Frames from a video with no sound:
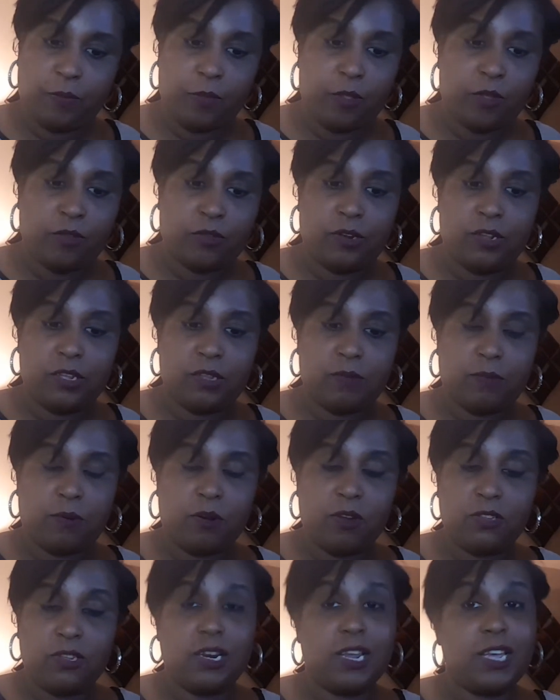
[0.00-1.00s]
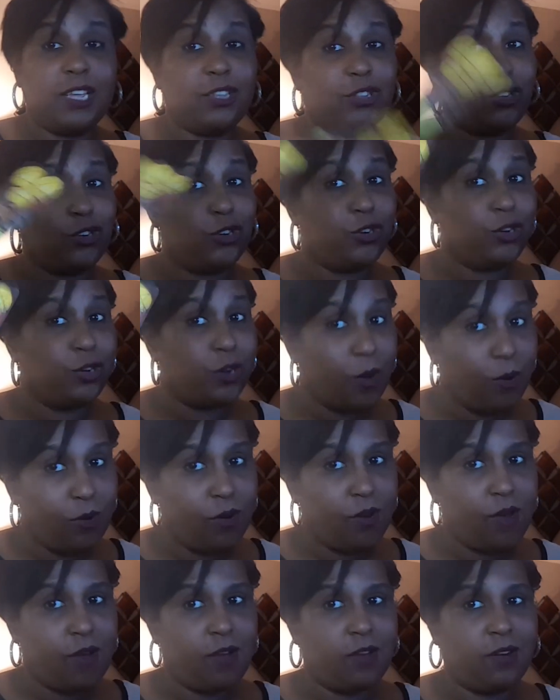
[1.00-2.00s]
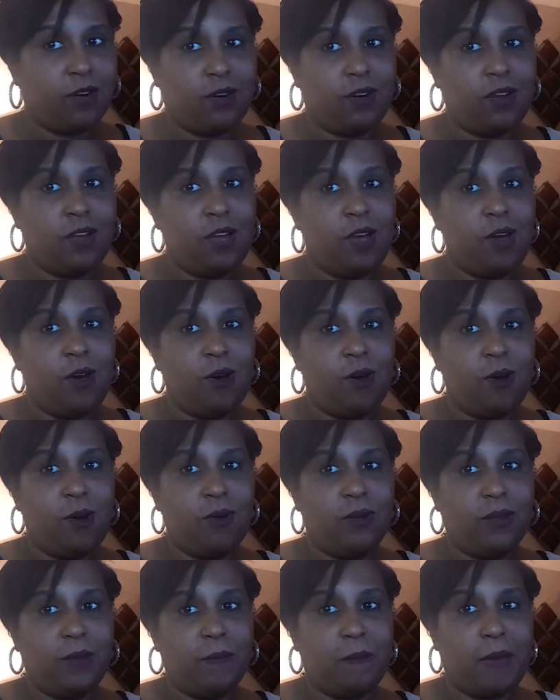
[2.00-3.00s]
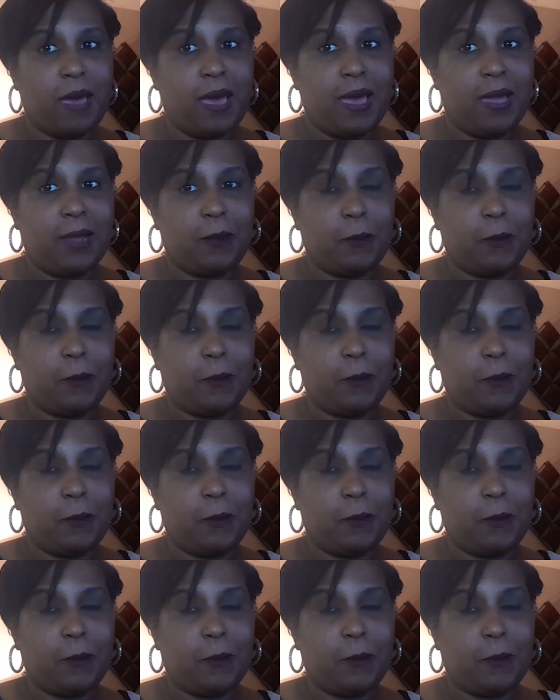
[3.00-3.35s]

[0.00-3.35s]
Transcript: So this person is no longer holding back.